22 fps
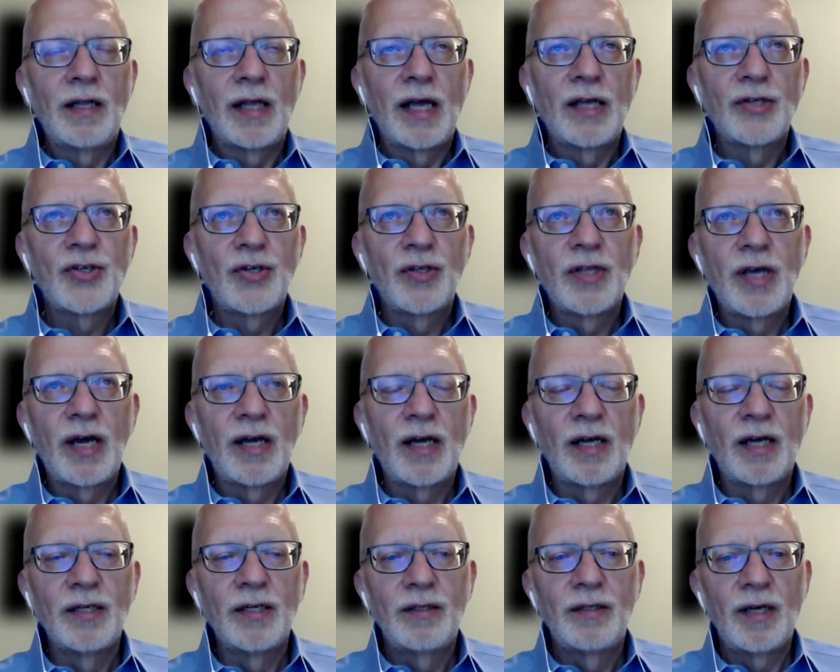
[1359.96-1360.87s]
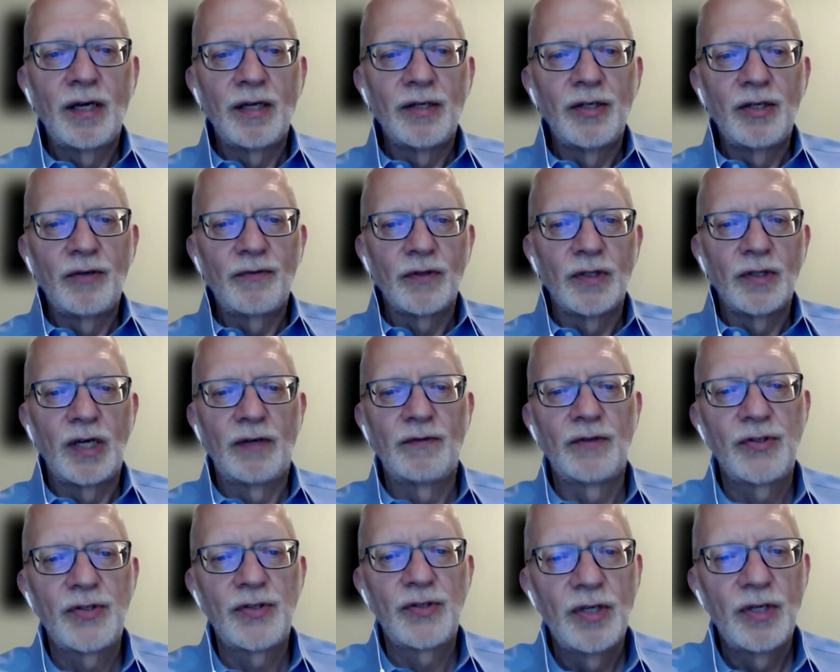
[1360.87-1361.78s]
answer that on different
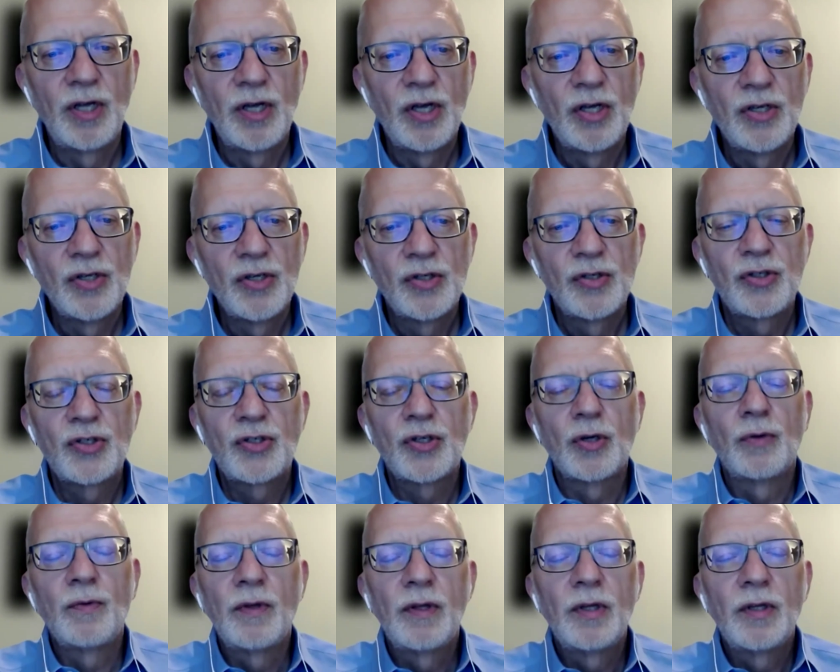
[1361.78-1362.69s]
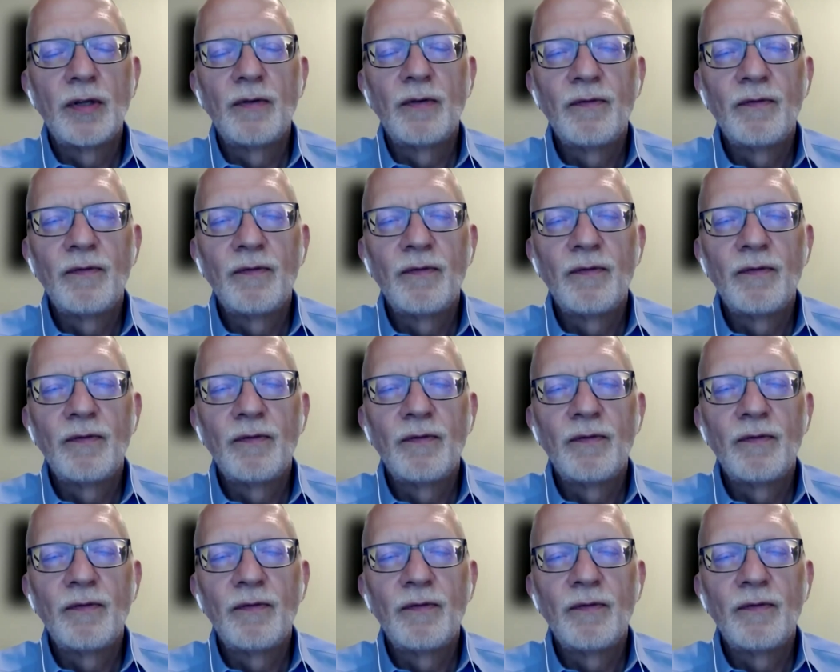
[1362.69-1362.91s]
levels. So